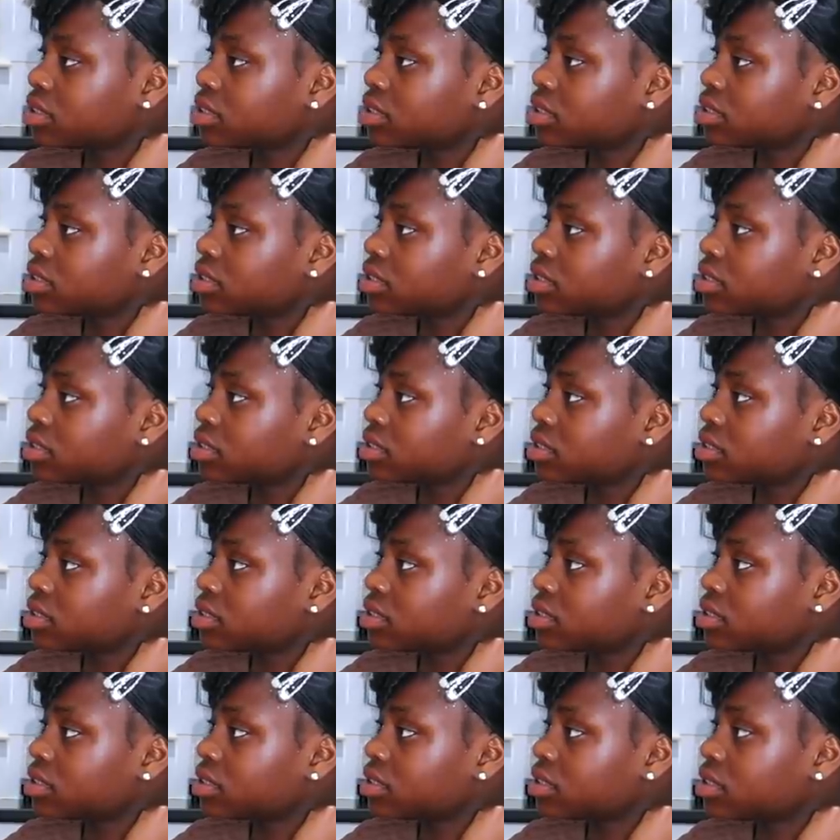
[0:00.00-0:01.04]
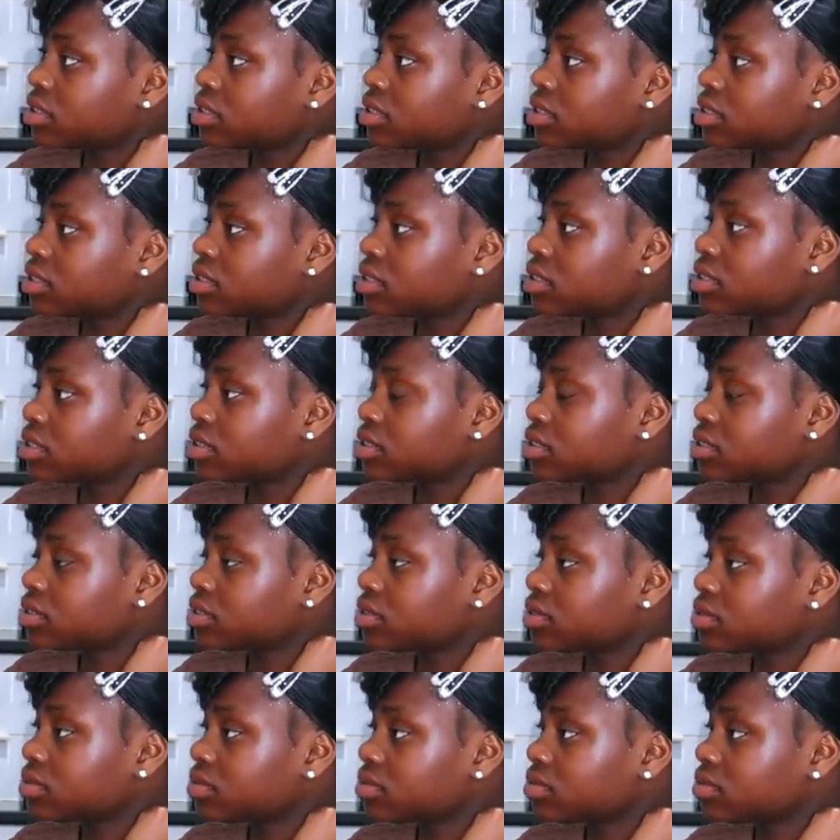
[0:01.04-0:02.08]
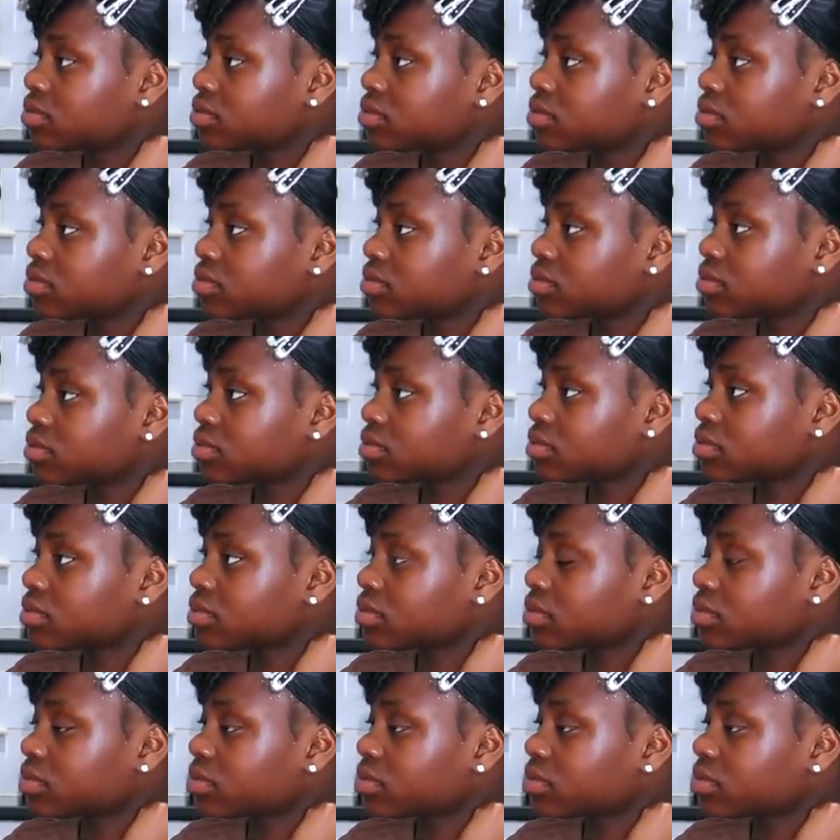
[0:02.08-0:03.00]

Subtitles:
No words are spoken by the person on screen.